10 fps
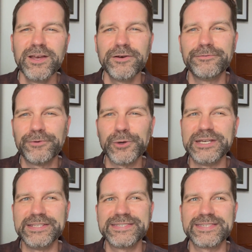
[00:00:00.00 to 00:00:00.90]

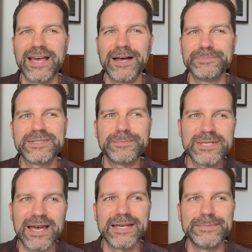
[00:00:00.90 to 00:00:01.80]
voice, um,
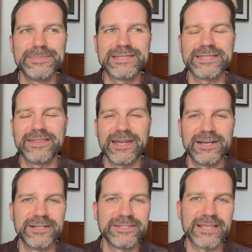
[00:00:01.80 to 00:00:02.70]
sometimes
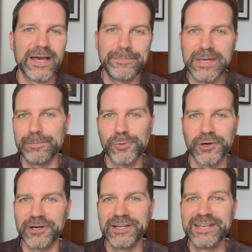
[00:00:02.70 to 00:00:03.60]
there's a bit
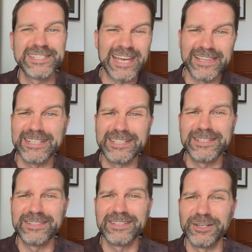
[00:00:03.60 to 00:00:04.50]
more
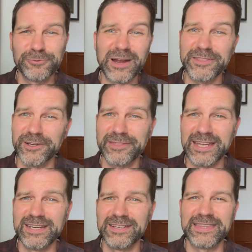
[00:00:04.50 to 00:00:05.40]
telling, you know, rather
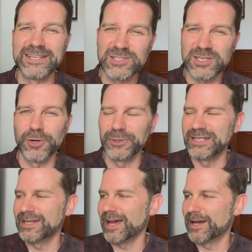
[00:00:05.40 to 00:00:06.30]
than, than
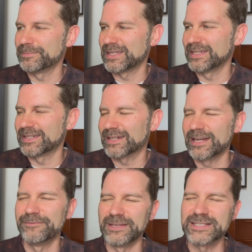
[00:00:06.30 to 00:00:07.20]
showing. Um, he
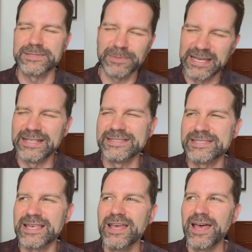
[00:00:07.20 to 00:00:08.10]
kind of
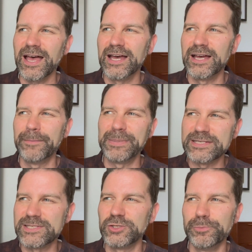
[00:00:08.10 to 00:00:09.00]
explains uh, a
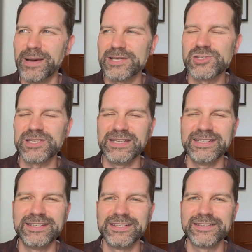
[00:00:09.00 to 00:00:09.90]
bit too much
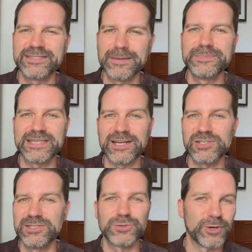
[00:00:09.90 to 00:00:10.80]
in some
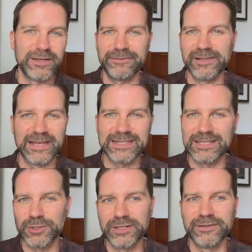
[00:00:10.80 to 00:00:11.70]
sections where I felt like
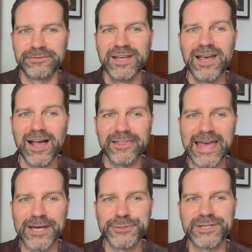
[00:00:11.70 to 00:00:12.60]
he could have
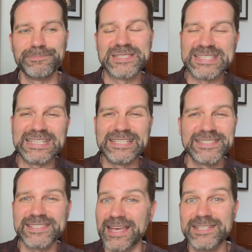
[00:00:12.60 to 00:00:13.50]
allowed
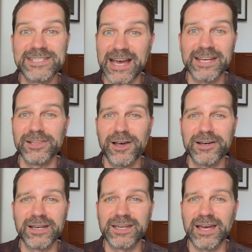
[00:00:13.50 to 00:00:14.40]
scenes and
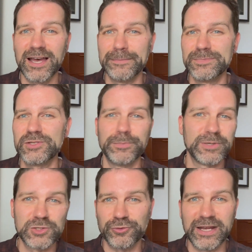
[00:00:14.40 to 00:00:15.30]
dialogue um, to
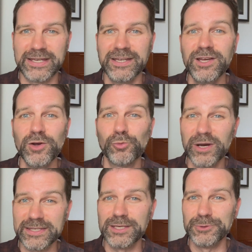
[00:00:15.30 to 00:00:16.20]
portray
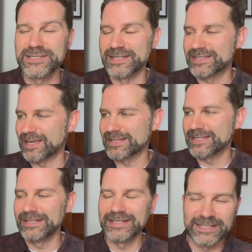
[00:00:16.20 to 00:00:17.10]
what he was
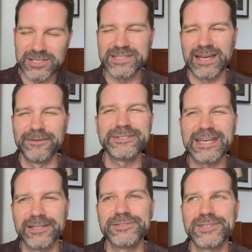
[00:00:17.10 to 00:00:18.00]
discussing. He just kind of
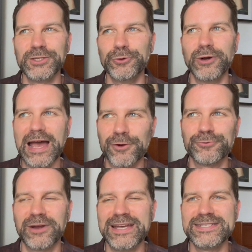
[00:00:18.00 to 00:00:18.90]
tells you
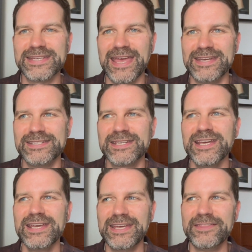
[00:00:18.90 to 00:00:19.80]
outright. And
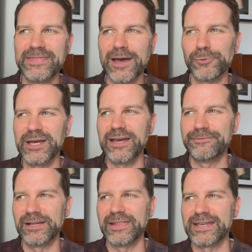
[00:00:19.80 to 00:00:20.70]
in that way, I
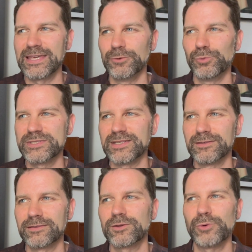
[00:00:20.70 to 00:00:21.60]
felt like it
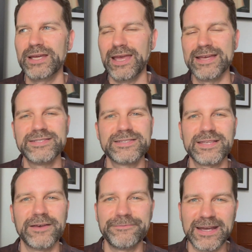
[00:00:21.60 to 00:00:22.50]
wasn't quite as
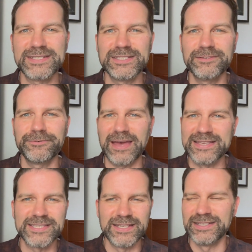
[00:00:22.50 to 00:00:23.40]
effective
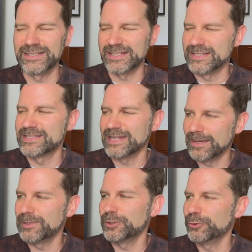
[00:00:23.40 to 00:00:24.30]
as in his
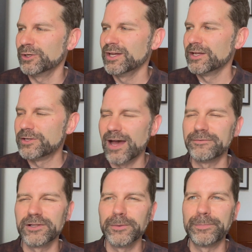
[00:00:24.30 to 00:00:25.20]
debut
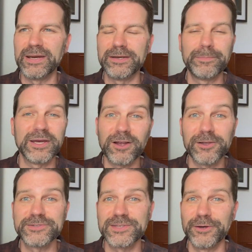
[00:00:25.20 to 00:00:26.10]
novel, but but
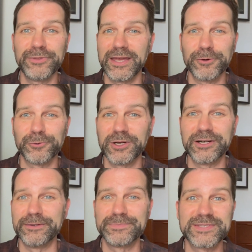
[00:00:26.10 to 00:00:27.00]
also there
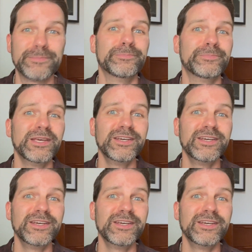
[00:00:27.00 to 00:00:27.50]
were some